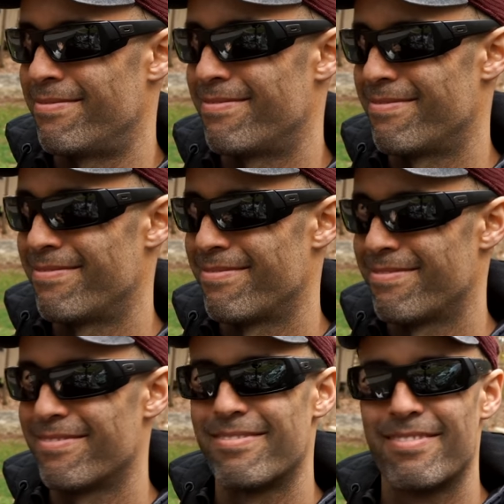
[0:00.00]

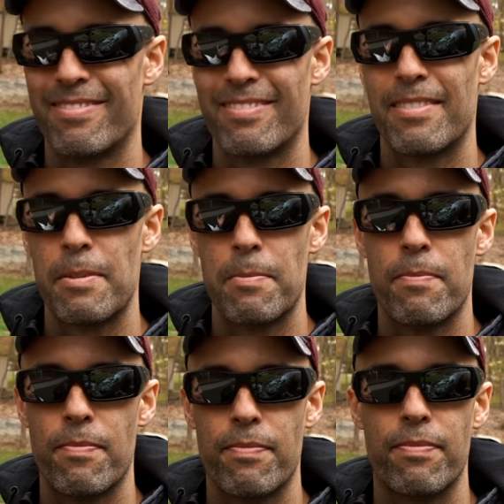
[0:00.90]

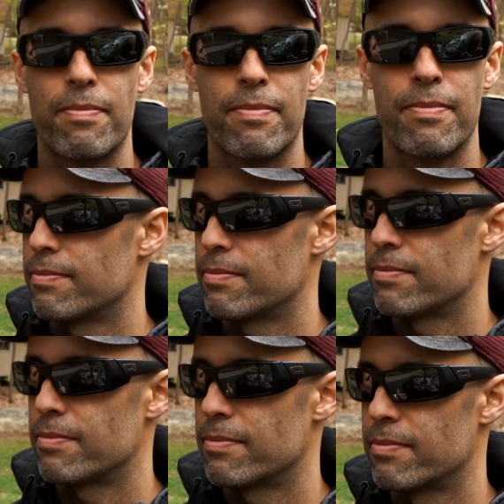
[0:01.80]

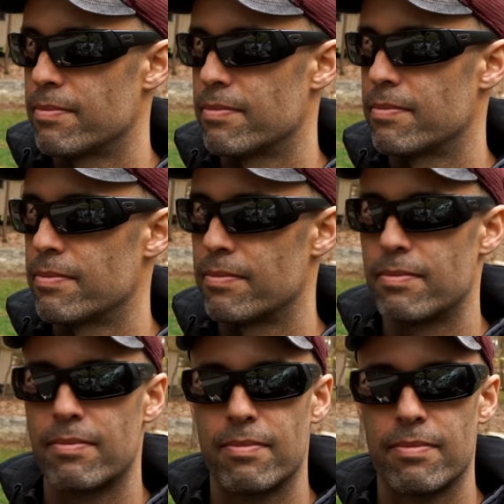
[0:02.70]

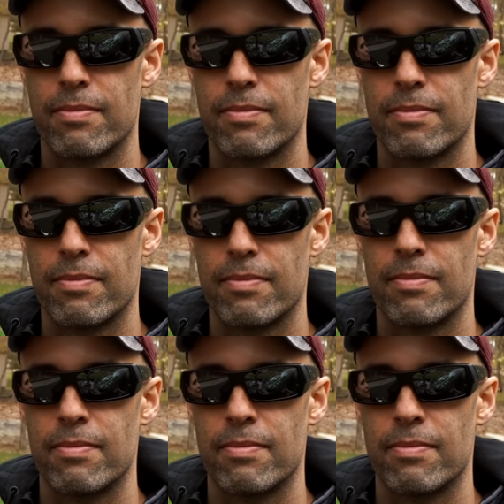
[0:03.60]
The person shown says nothing.